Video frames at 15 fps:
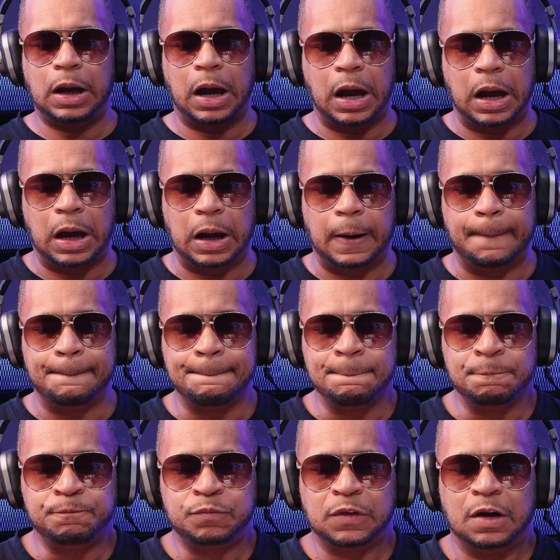Um,
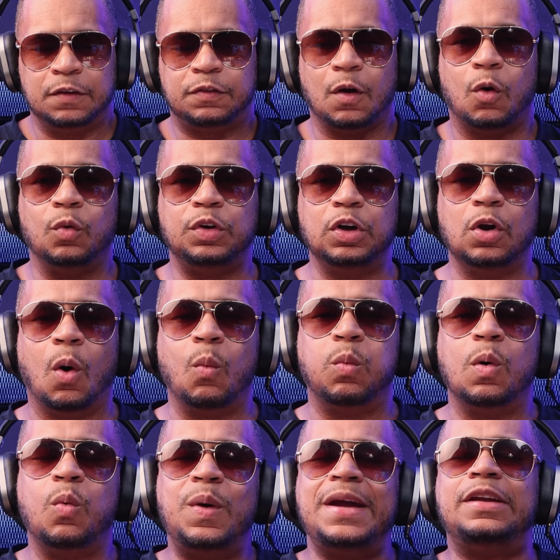so, you know,
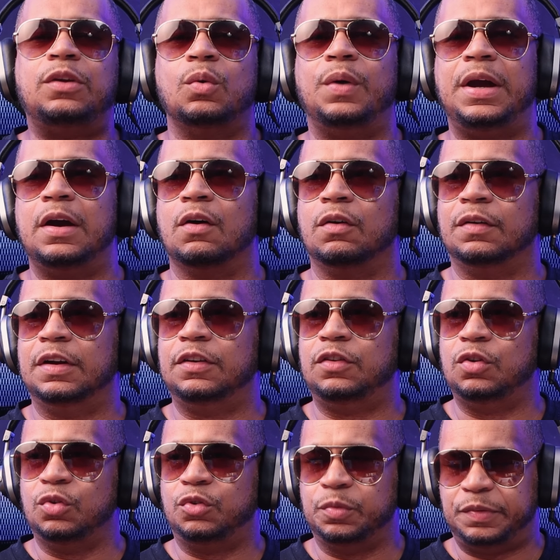what we do here on
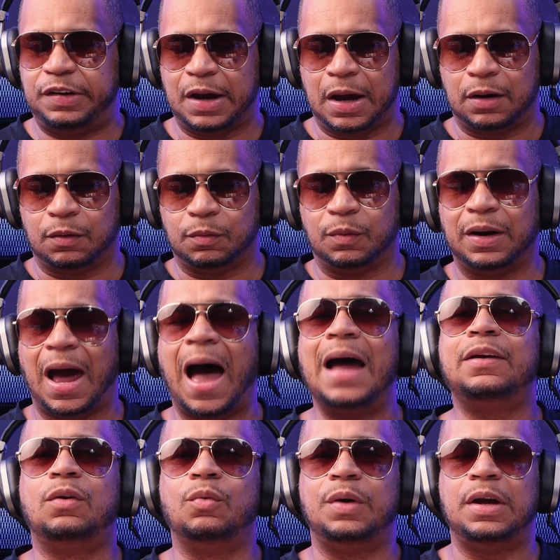this YouTube channel, what I
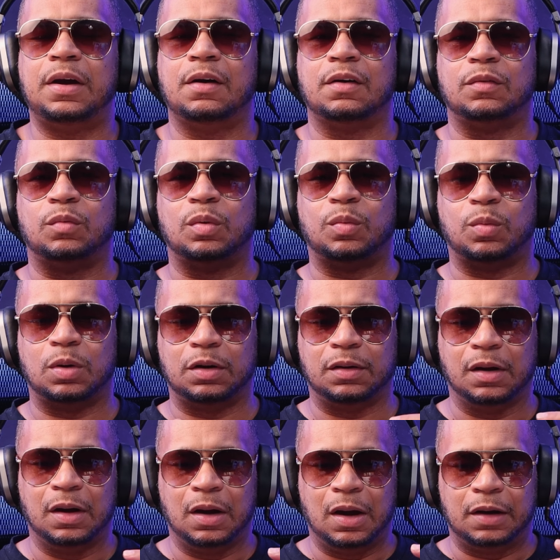do here, and what
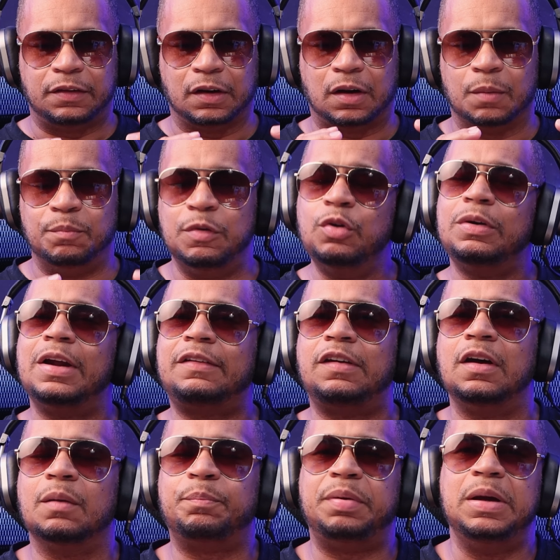the
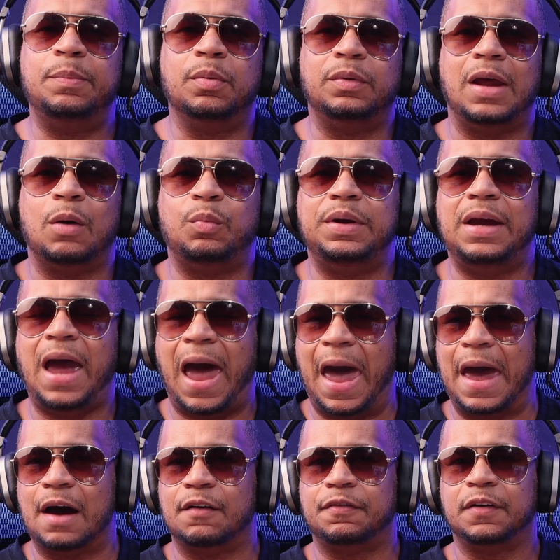community of people that we
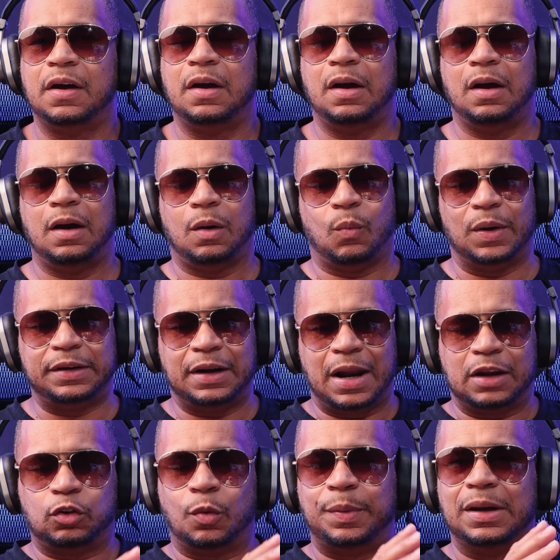have, whether
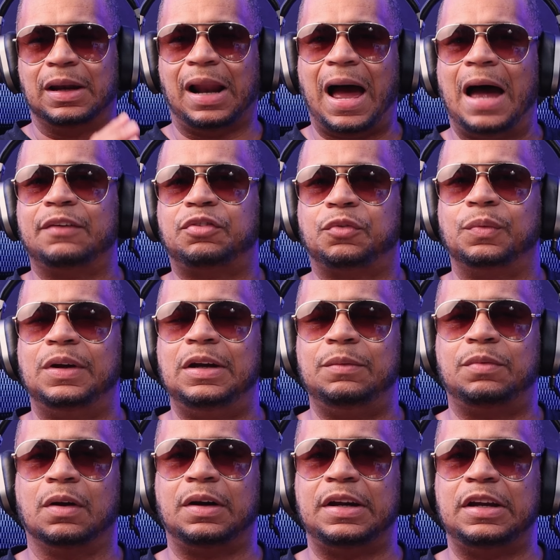that's going to be live streams or